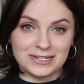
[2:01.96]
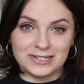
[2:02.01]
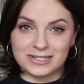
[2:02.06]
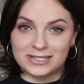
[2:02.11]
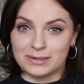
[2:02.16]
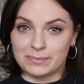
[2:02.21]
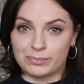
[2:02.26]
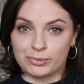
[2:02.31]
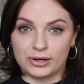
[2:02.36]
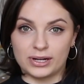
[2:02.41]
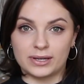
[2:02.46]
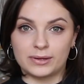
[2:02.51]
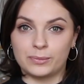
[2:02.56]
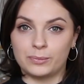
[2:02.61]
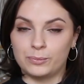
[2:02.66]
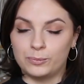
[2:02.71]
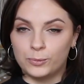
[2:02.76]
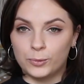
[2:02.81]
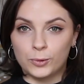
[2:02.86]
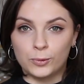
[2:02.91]
just a brick
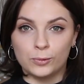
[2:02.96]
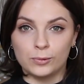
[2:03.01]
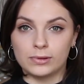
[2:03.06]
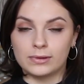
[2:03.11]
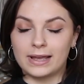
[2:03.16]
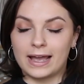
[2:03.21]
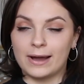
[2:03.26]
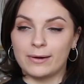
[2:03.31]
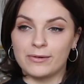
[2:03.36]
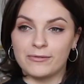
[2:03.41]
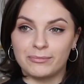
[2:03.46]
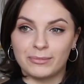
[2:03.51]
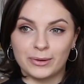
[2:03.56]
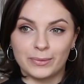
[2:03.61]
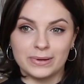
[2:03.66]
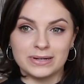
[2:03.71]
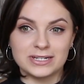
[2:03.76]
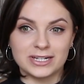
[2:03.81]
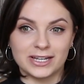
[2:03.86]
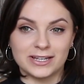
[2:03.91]
wall out of my
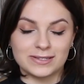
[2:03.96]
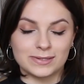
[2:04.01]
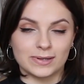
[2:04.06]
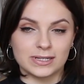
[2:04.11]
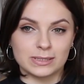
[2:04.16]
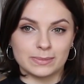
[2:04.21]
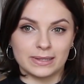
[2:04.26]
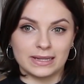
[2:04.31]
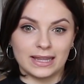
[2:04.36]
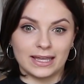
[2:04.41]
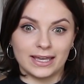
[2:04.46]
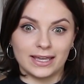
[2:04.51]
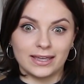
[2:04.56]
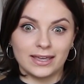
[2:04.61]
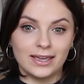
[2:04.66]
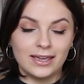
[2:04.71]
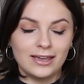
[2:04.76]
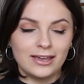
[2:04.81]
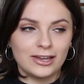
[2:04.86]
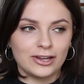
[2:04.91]
window, so I was a bit like,
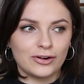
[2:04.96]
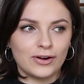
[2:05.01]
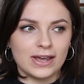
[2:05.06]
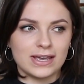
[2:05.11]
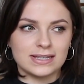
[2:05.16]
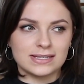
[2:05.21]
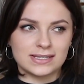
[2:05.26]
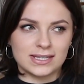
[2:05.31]
great.